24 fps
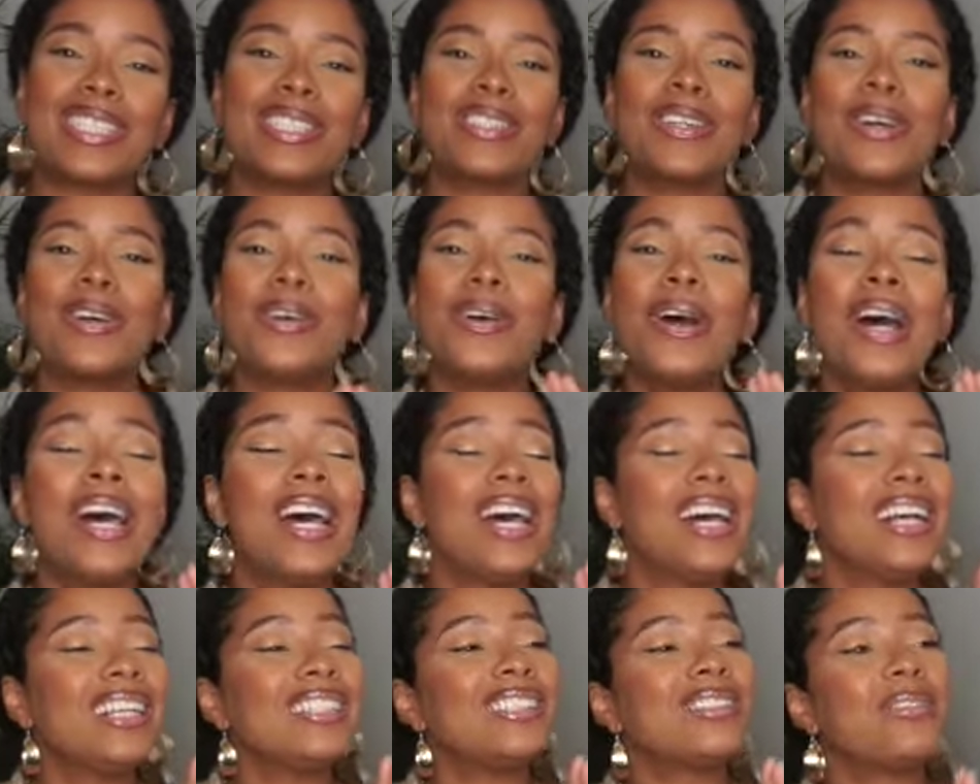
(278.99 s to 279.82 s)
You know,
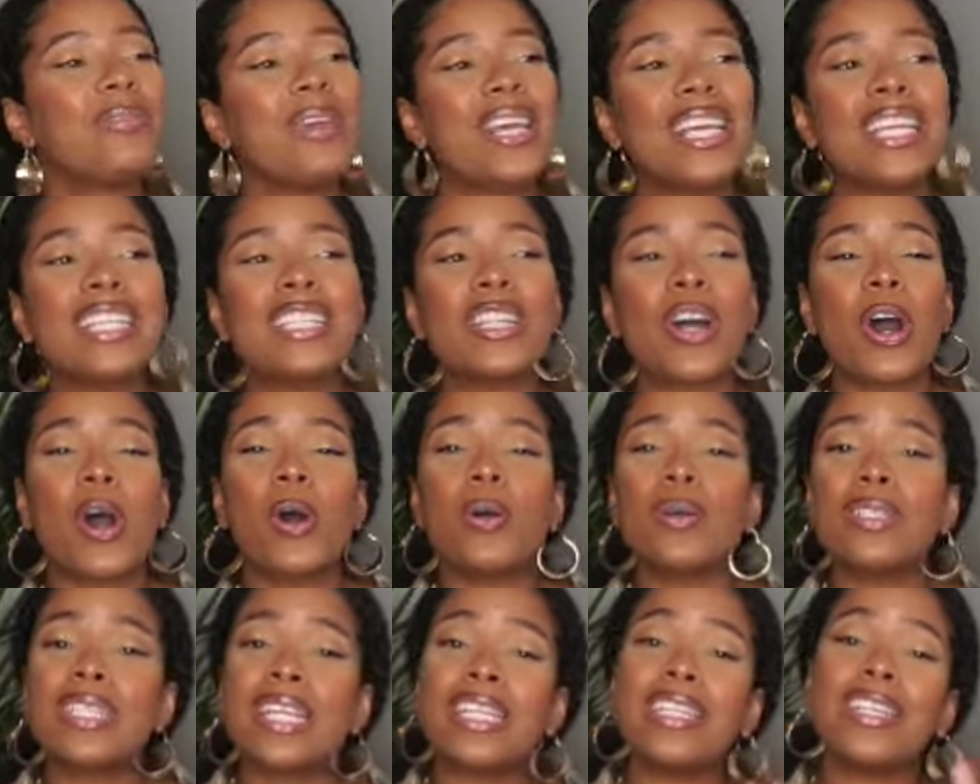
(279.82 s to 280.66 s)
Jamaicans
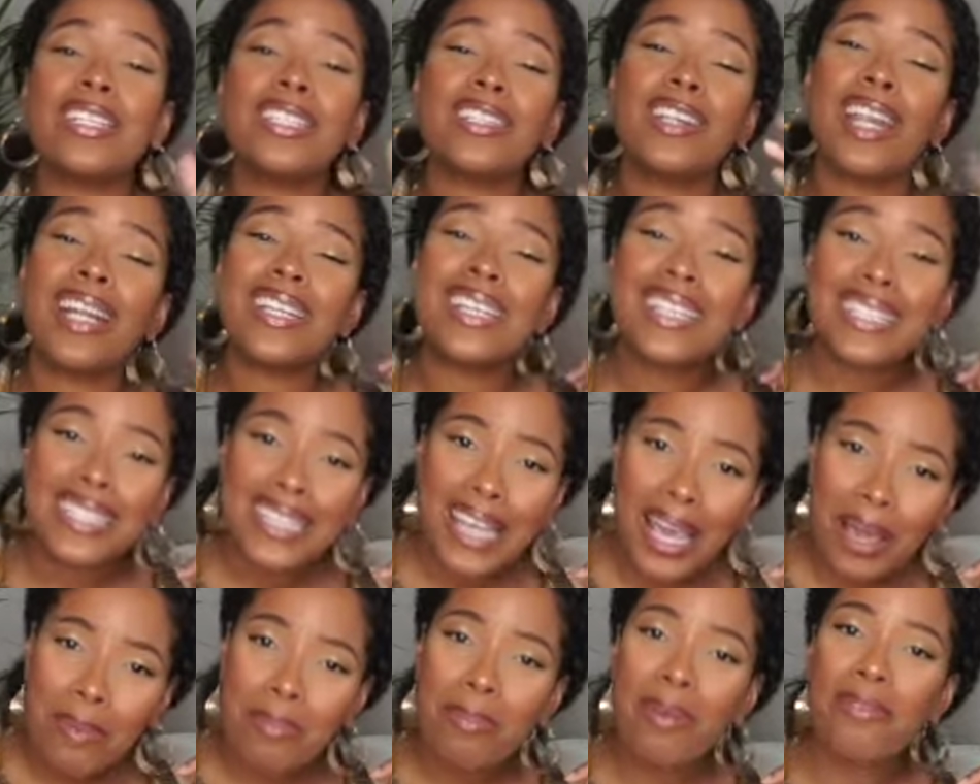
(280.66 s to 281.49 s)
always say, you tried to
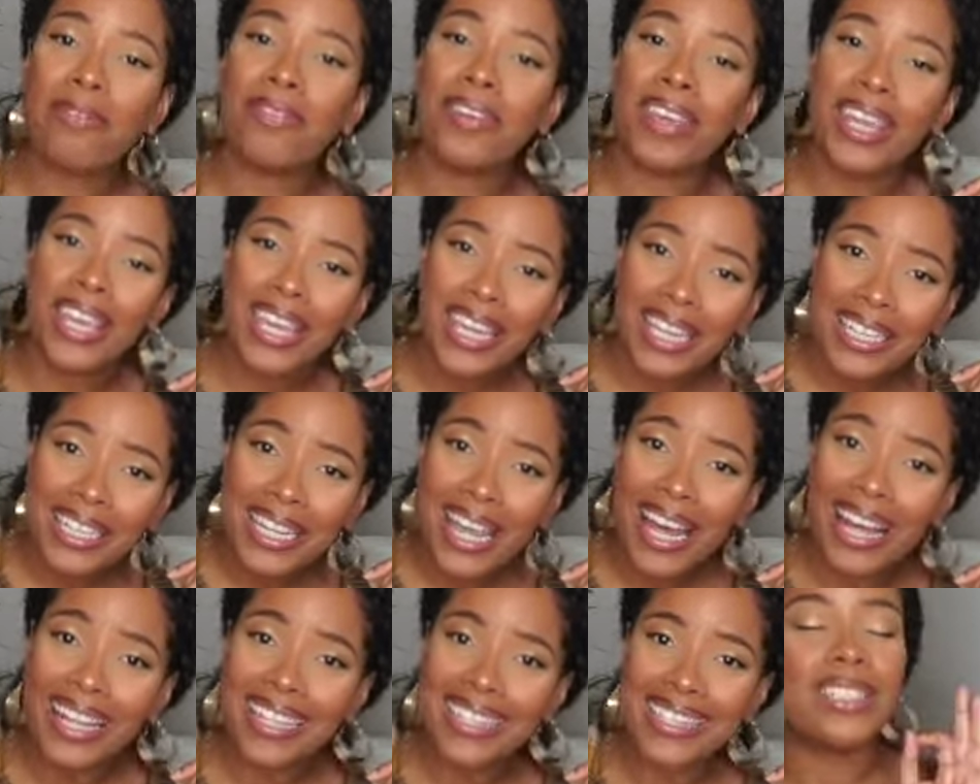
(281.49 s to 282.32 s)
take me for
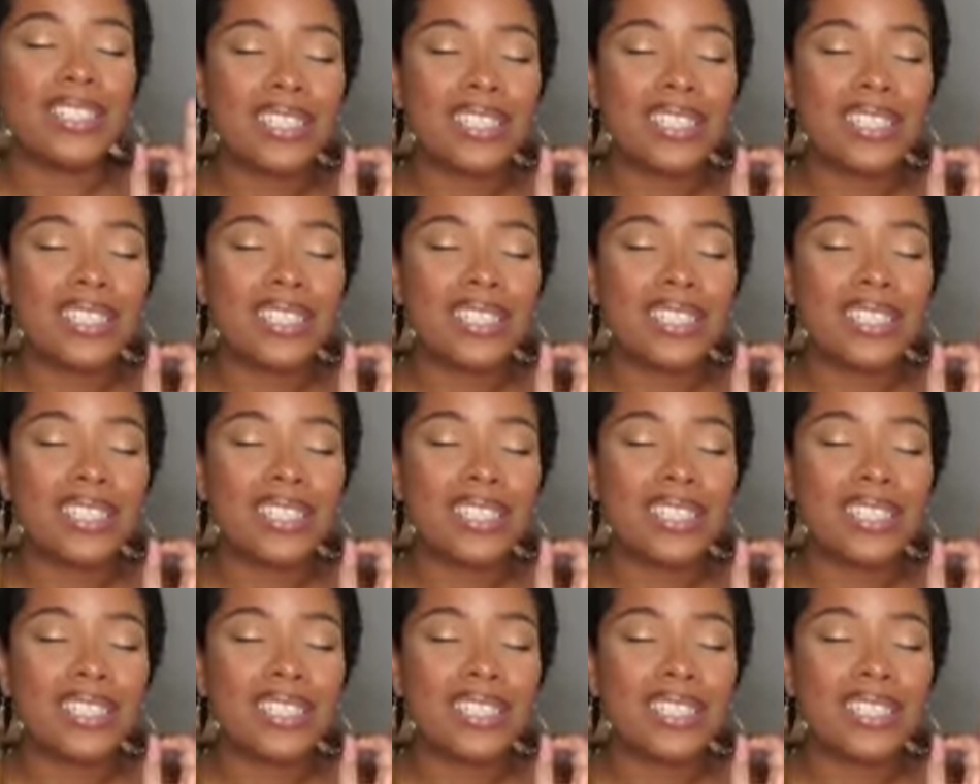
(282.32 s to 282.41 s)
idiot.